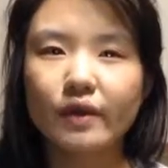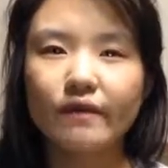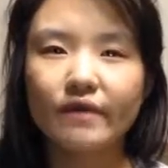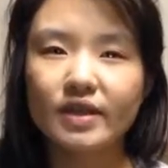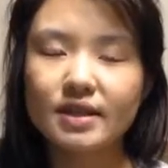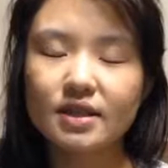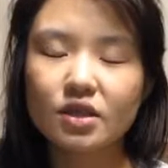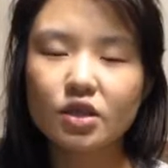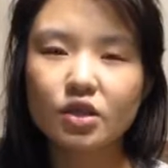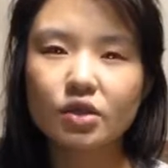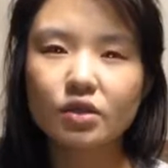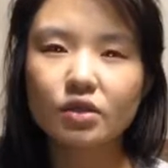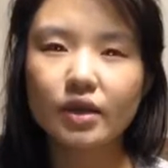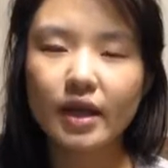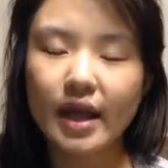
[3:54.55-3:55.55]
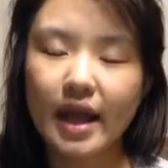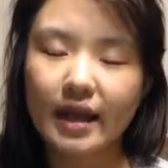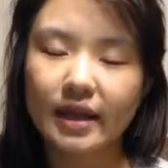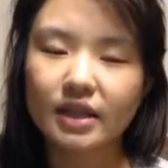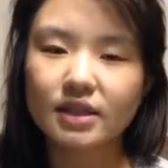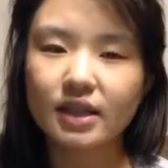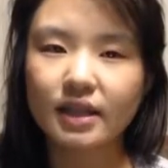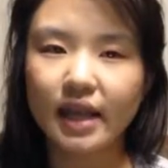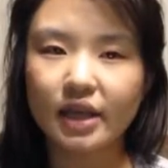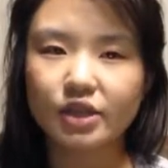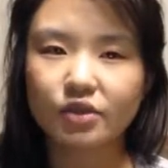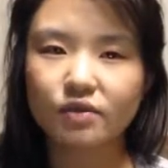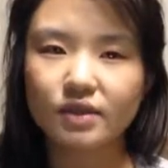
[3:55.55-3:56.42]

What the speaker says: physical and intellectual